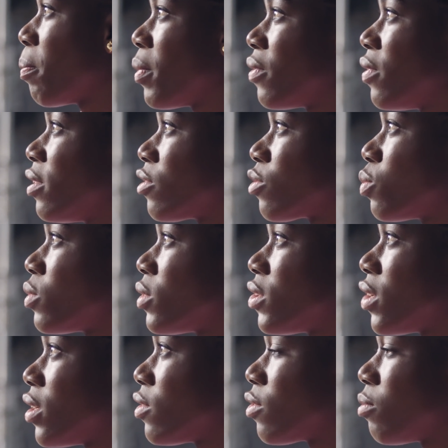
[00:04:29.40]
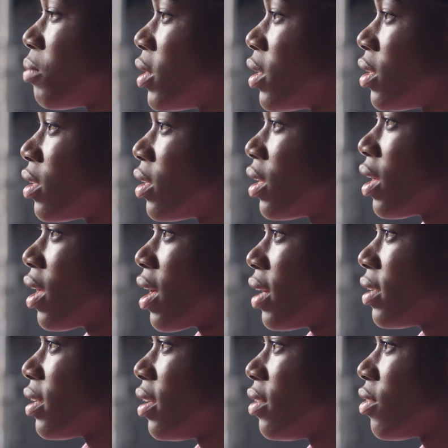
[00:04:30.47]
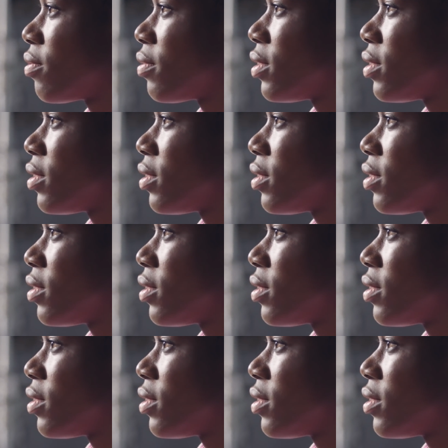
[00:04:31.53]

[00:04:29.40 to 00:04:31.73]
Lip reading: parents won't say to me at the end of